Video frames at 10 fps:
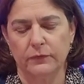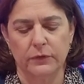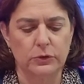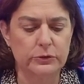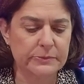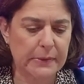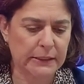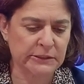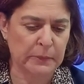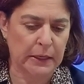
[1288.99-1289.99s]
of the
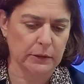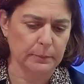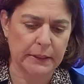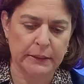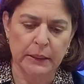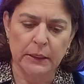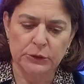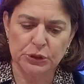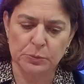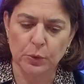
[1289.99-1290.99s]
Newsmax model, but
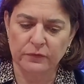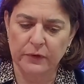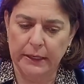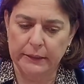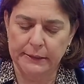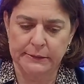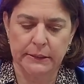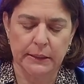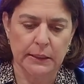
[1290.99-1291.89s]
just more violent.